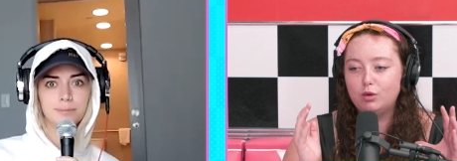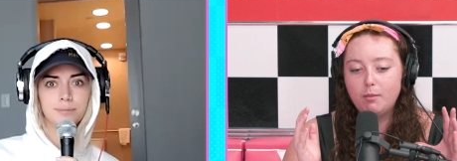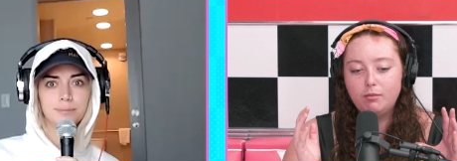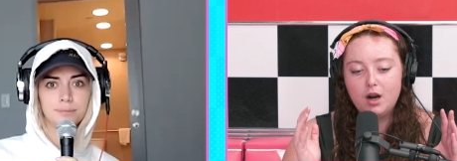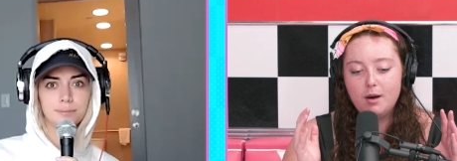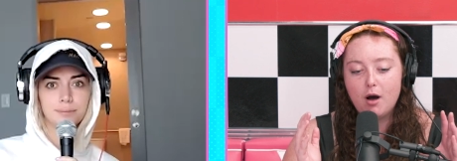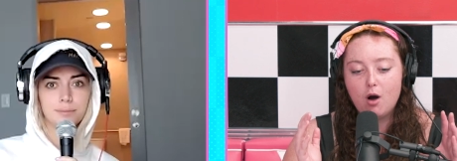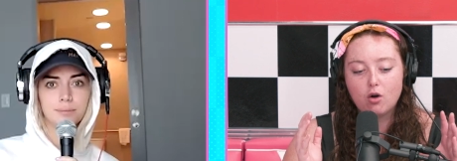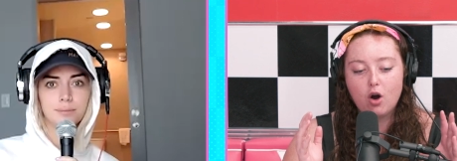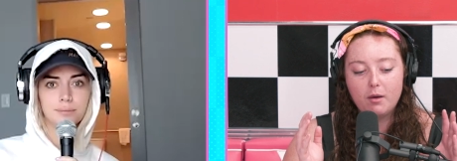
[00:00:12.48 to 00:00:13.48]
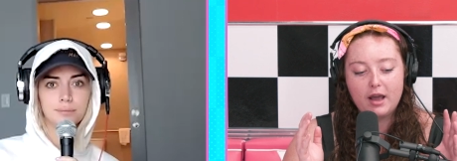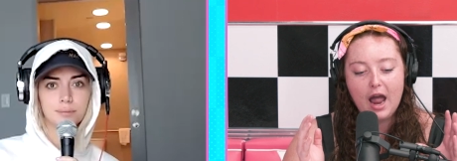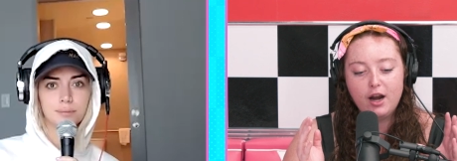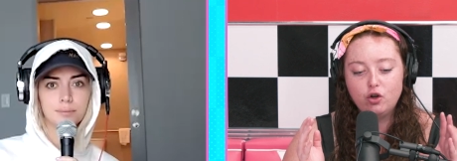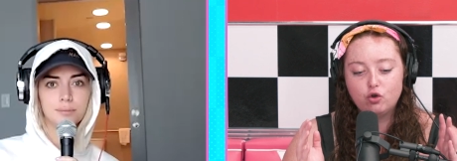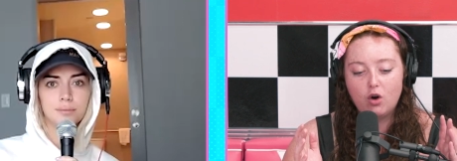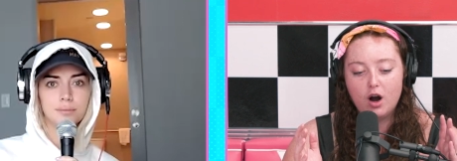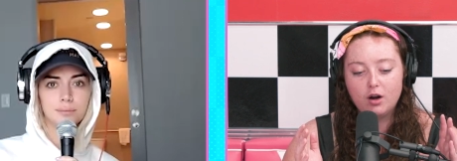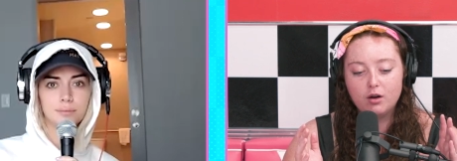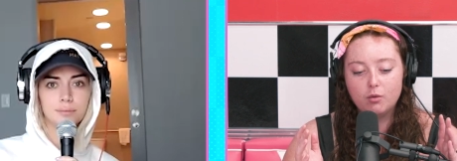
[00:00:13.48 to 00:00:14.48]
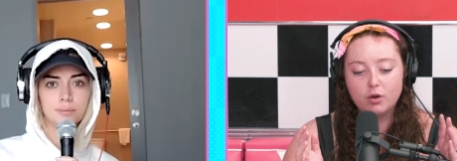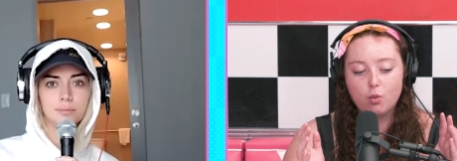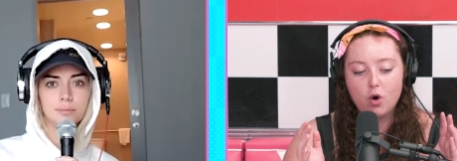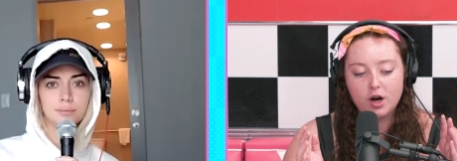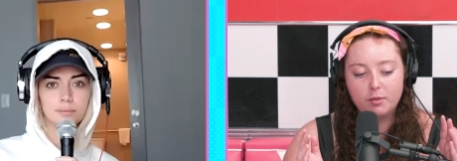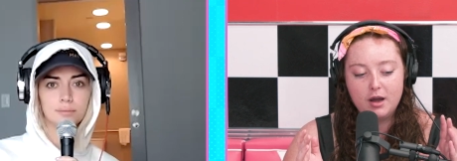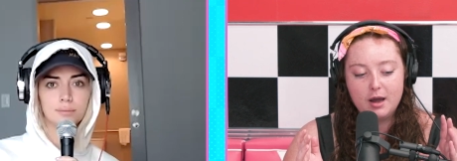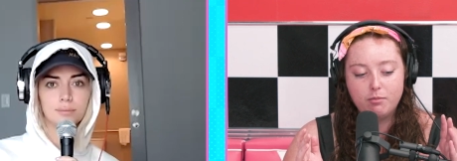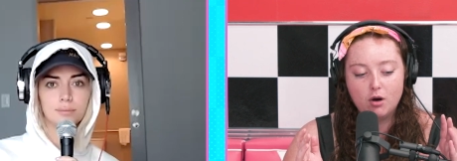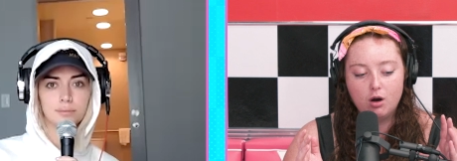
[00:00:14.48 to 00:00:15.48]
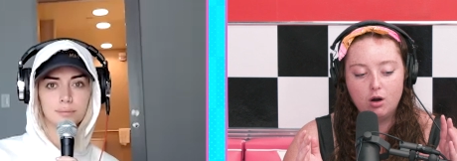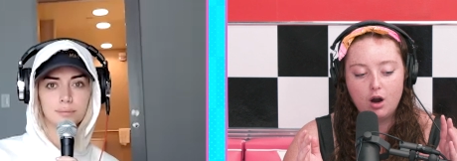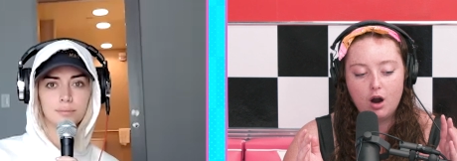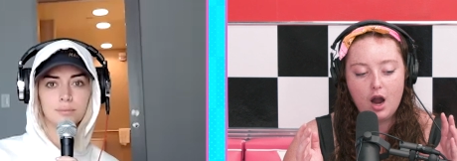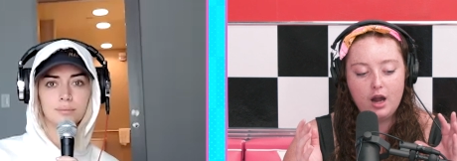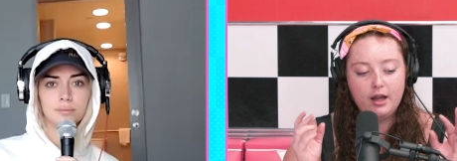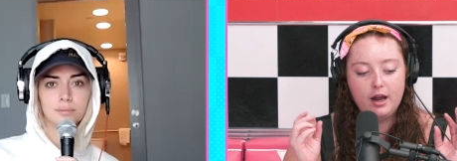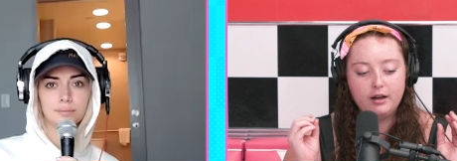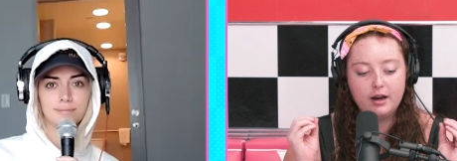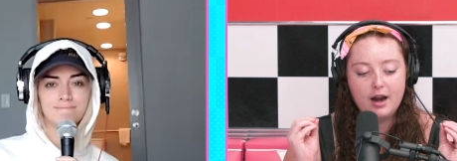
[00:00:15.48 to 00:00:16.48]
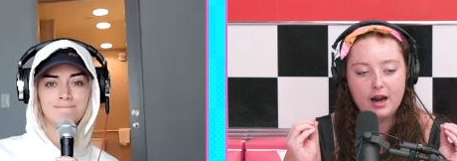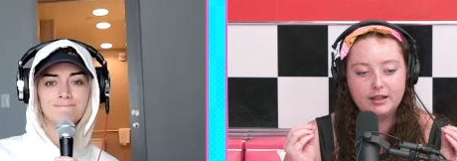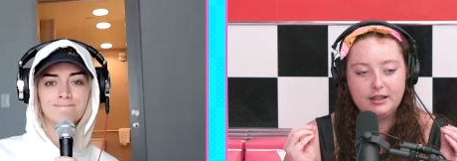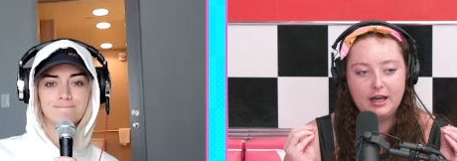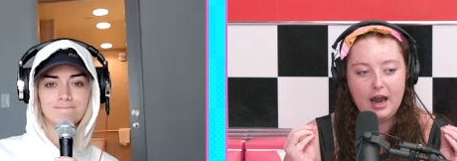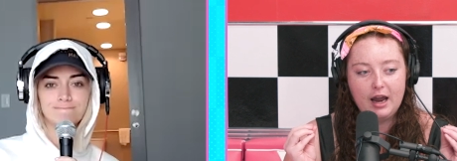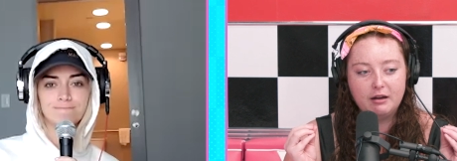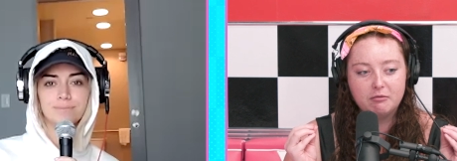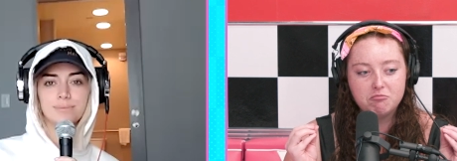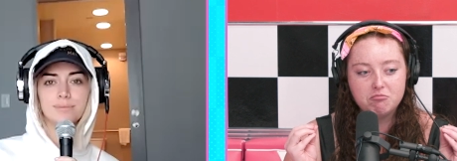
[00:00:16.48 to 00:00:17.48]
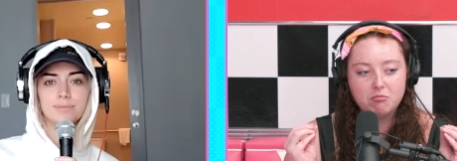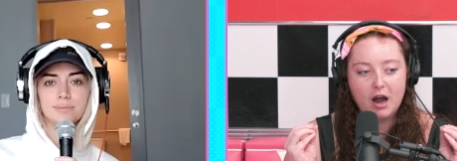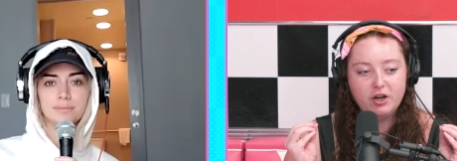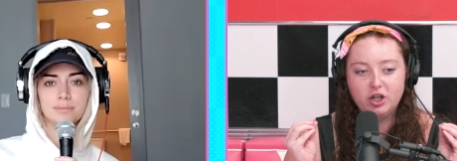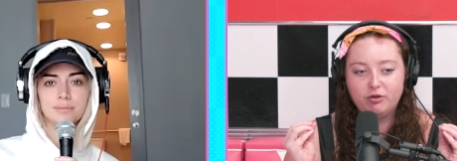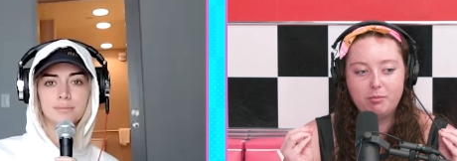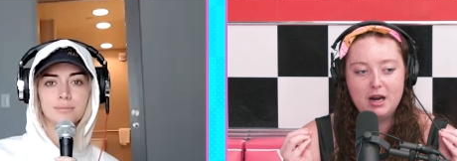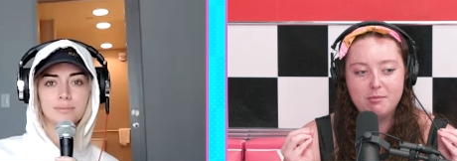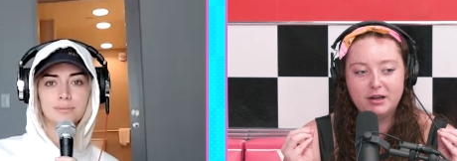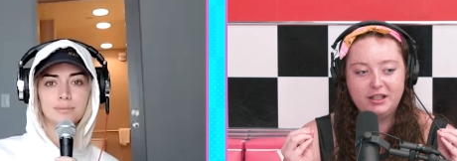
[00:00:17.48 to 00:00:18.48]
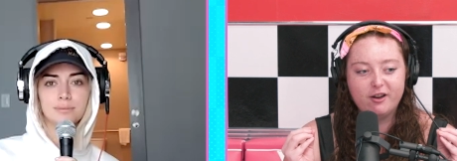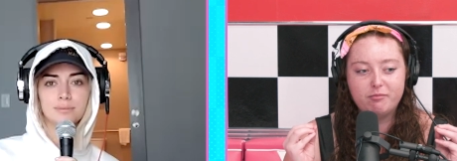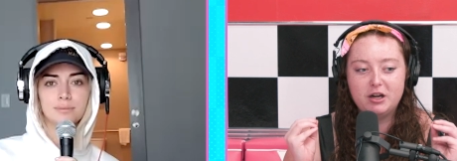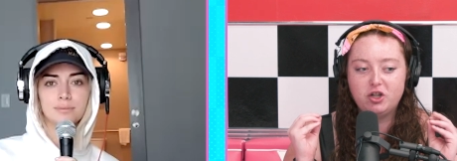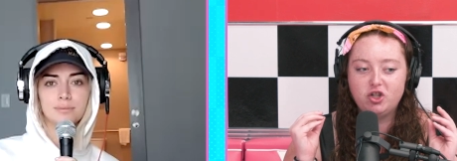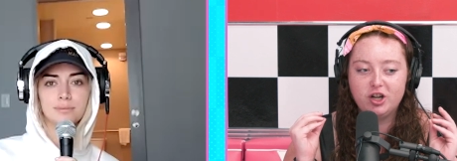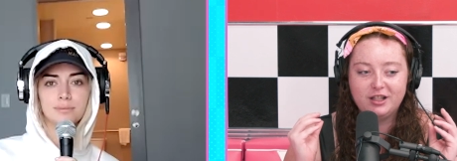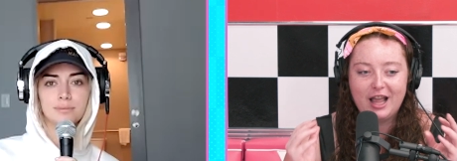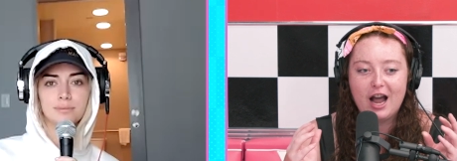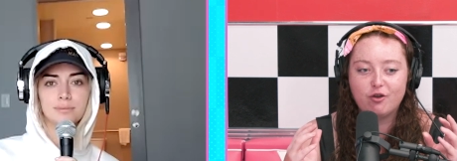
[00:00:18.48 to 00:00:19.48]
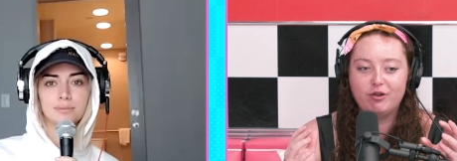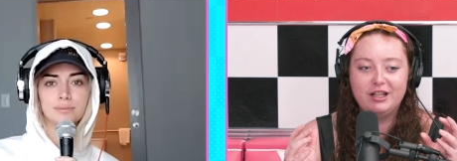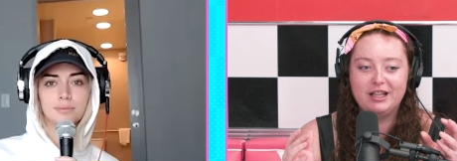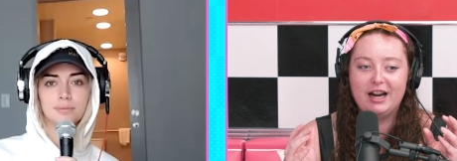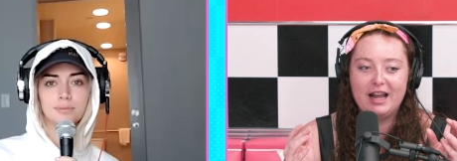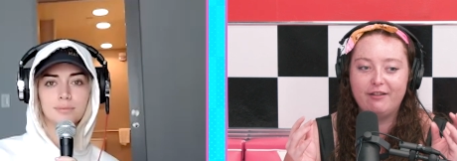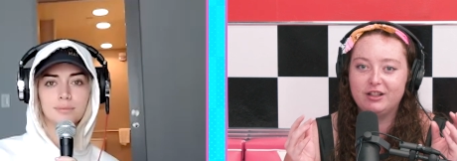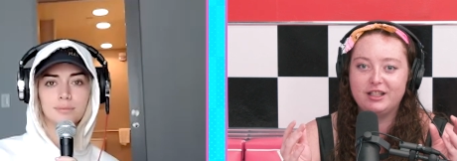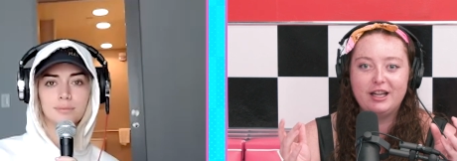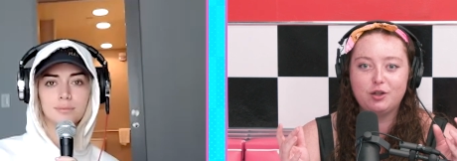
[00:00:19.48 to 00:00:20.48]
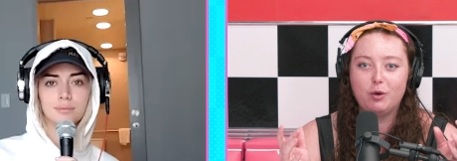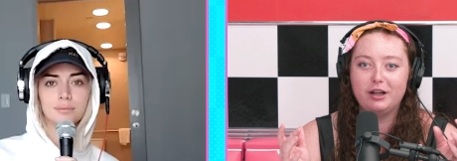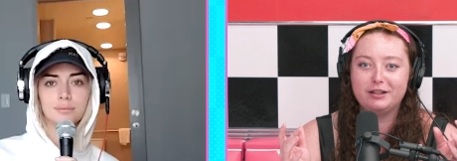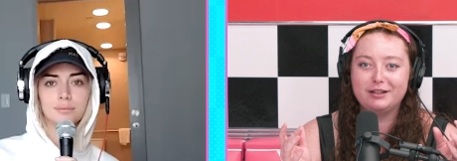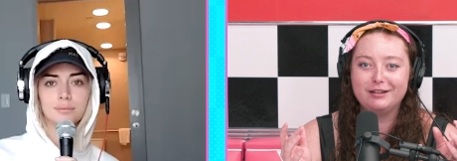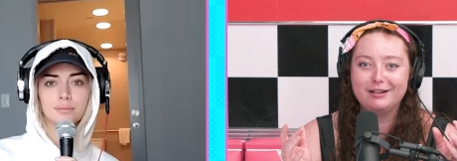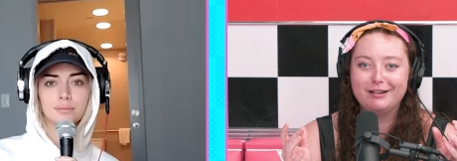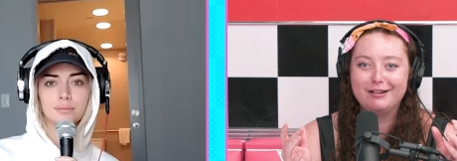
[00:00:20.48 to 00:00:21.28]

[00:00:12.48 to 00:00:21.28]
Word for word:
Speaker 1: something about getting drunk with work people, and then the next day, I just repeated myself, but it's just that crazy that I have to say it twice.